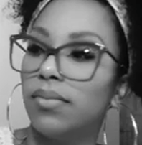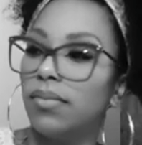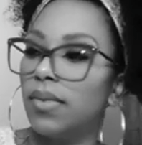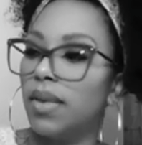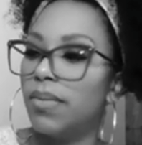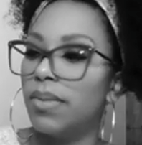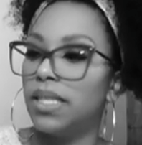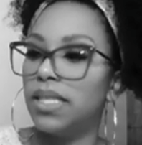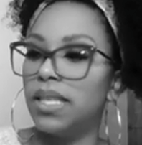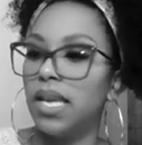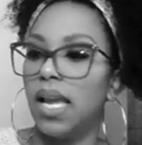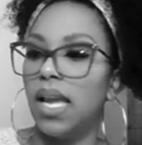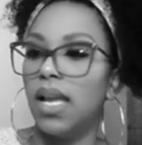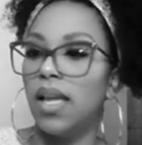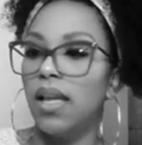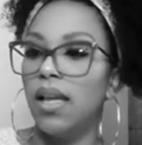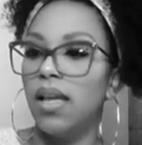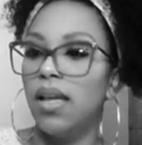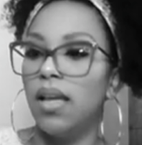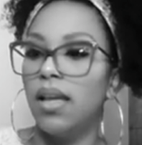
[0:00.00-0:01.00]
Let me see.
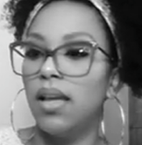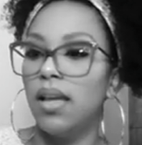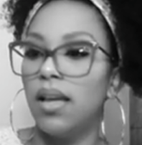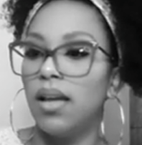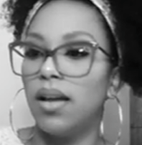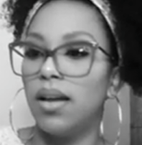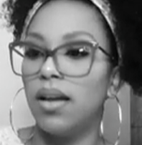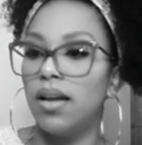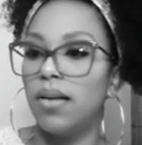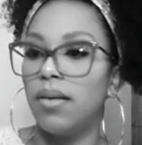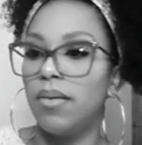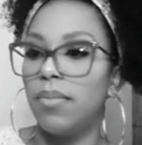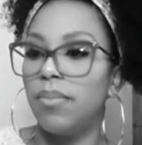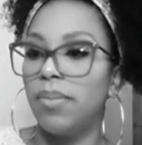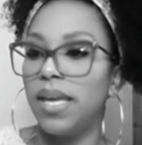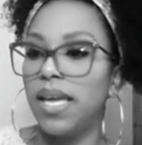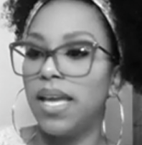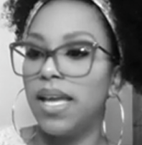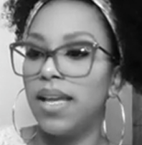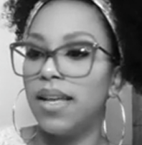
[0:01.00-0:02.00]

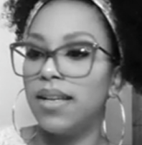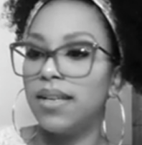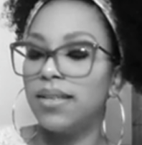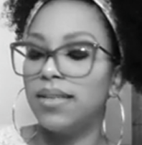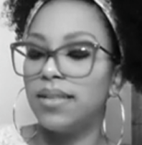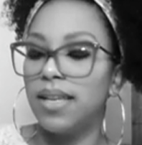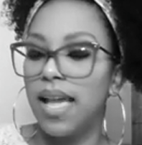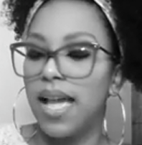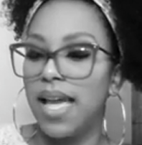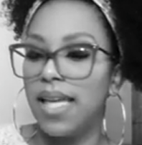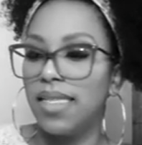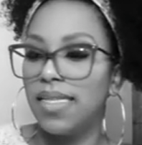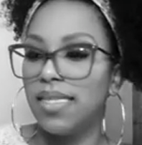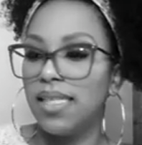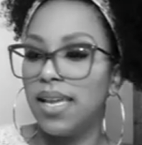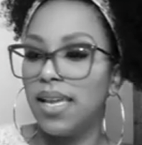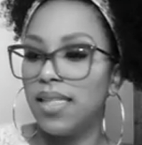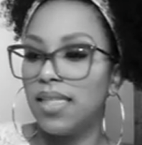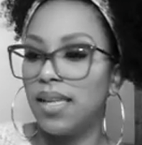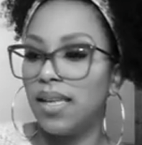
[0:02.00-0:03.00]
Because I
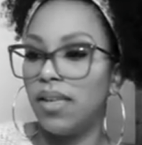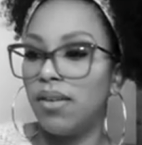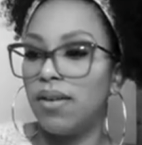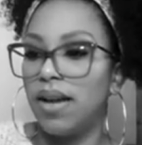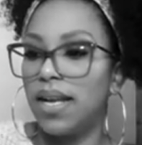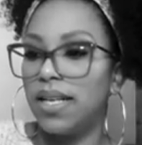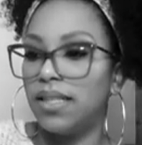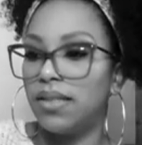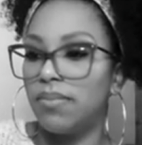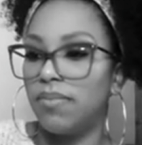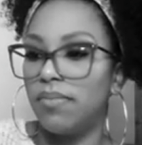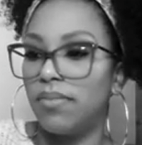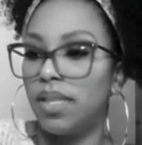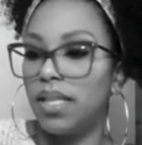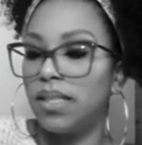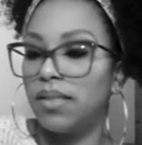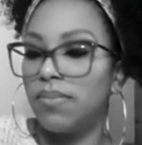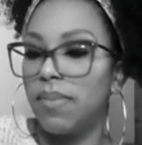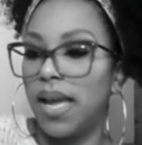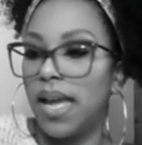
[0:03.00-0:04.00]
think that
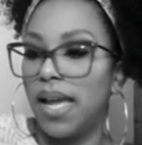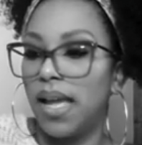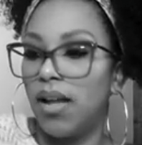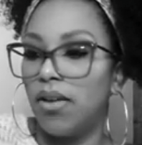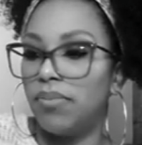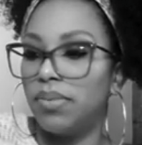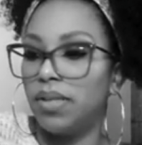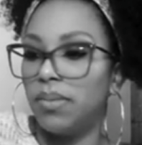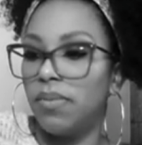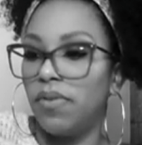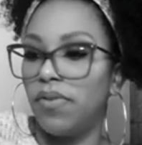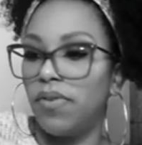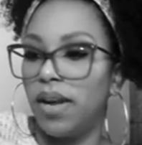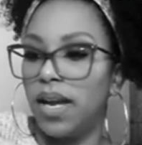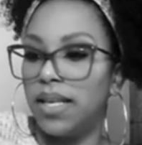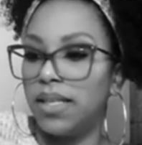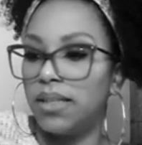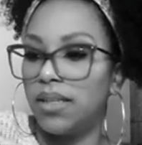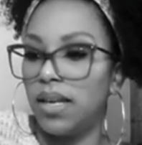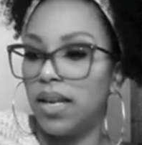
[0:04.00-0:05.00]
this might help some of you
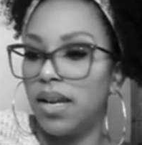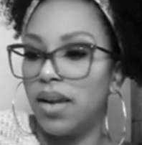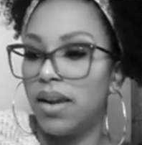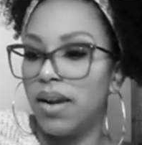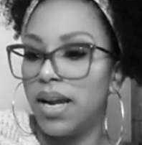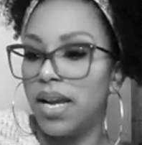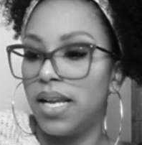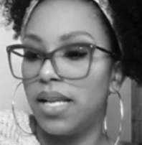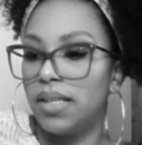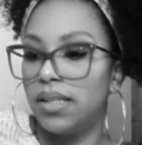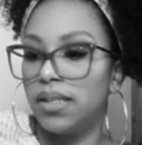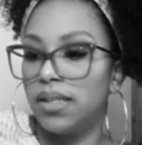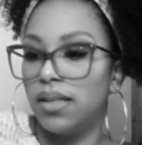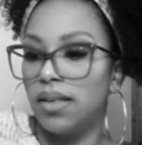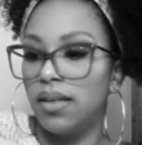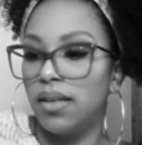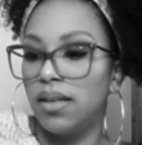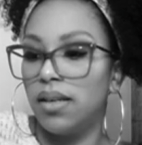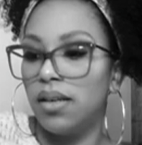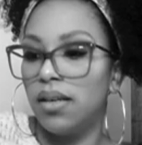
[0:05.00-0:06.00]
guys to hear it.
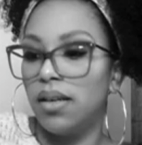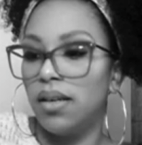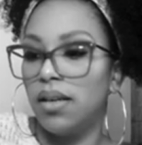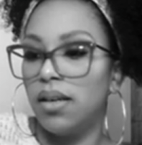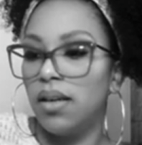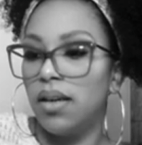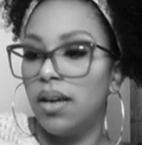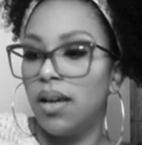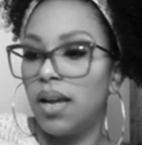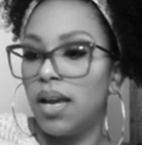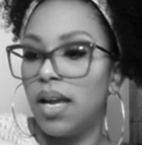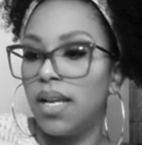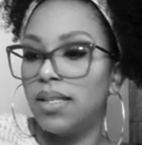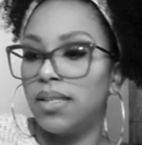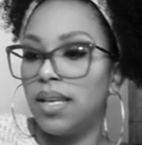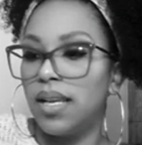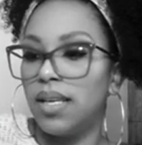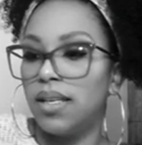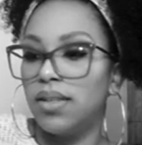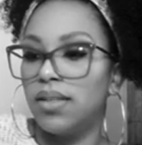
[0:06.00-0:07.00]
It
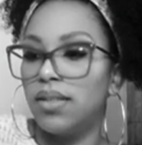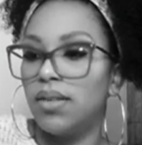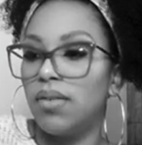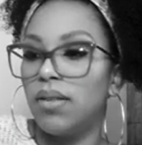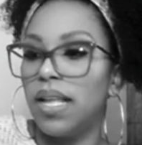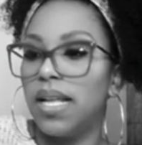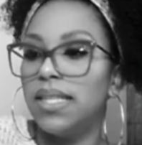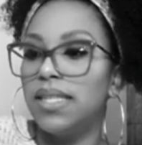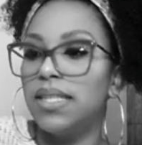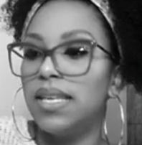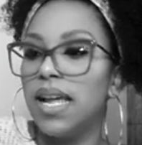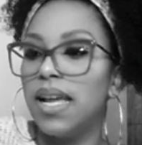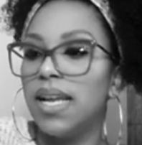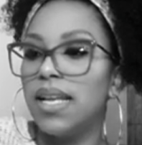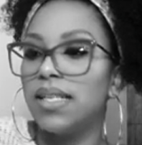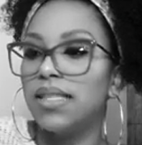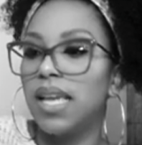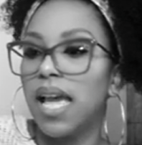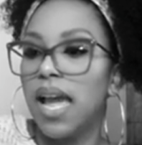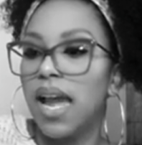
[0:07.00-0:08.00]
says, so let's not
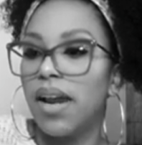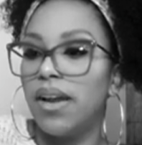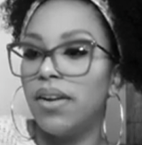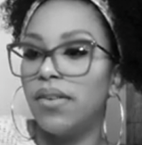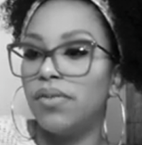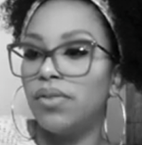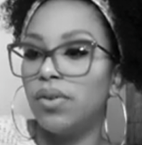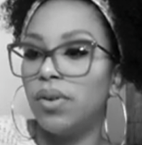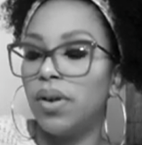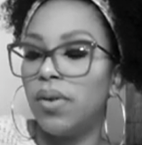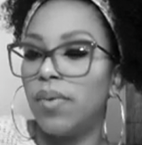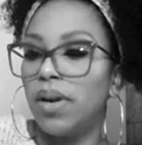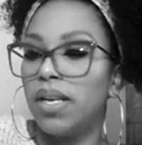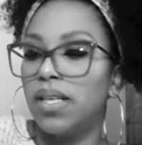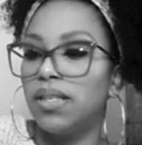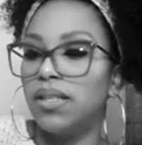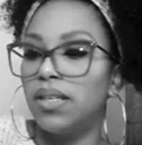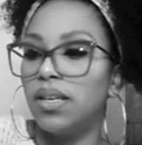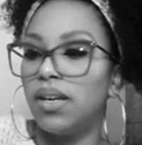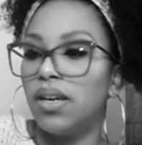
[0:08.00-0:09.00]
get tired of doing what
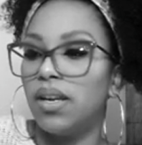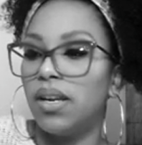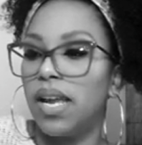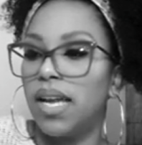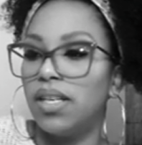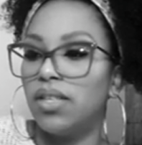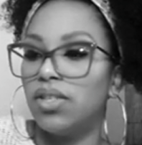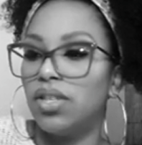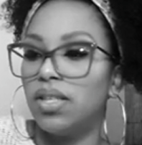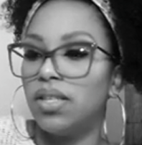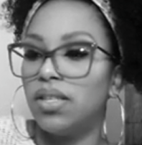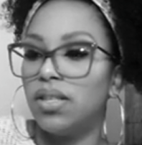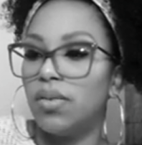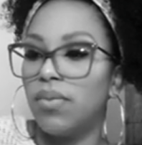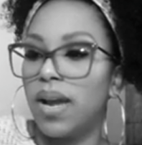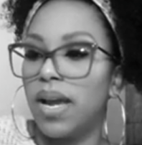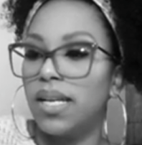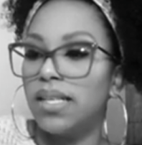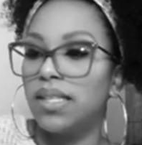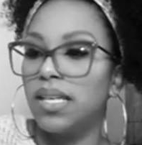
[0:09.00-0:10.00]
is good at just the
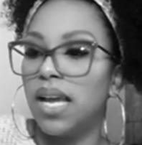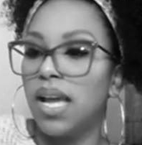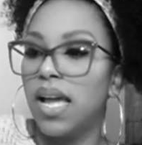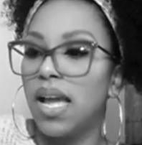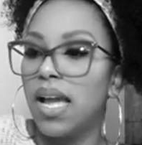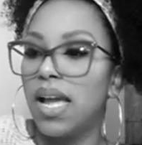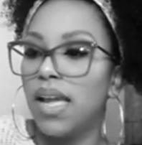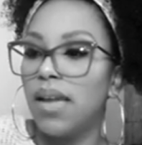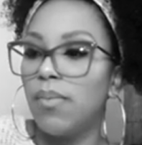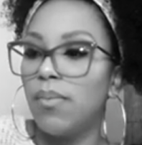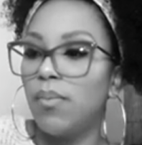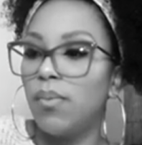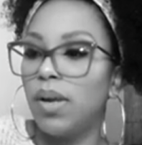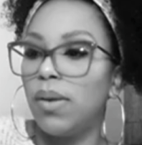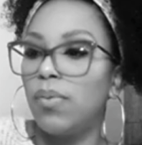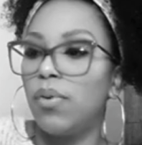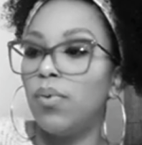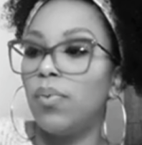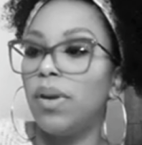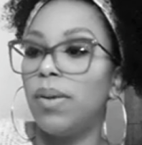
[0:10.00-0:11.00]
right time. We
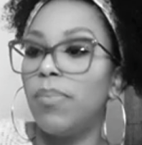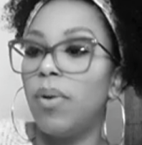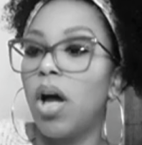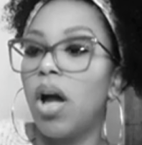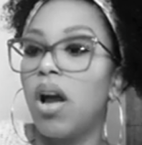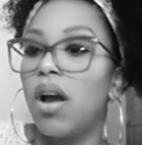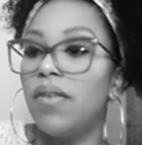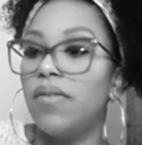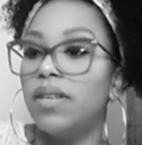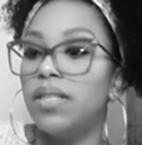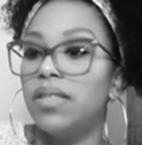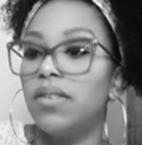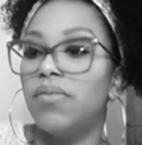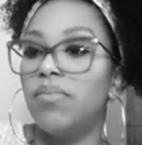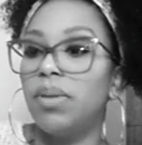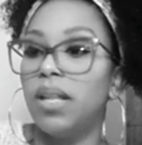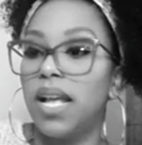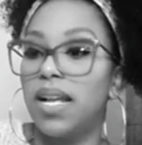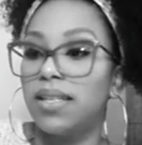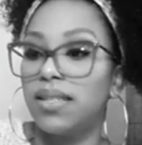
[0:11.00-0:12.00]
will reap a harvest of
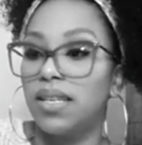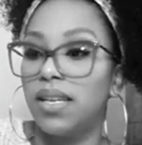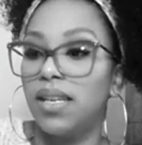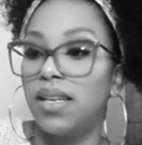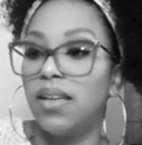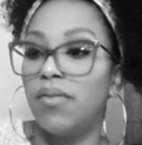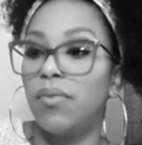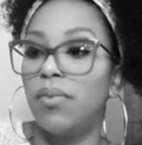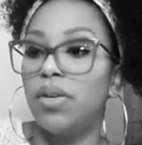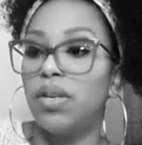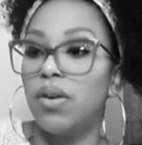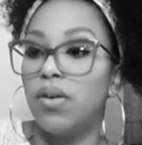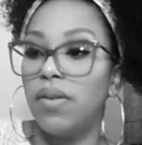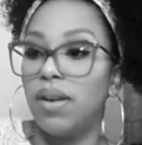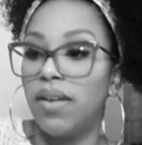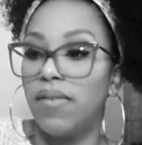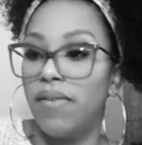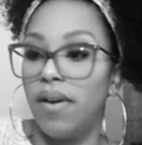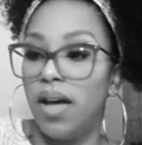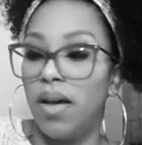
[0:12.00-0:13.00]
blessing if we don't
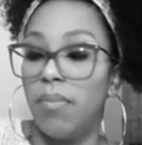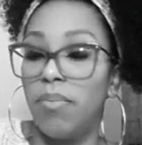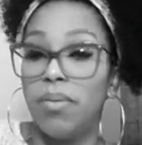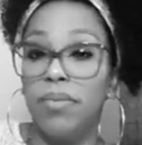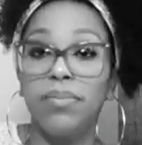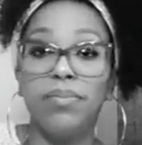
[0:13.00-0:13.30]
give up.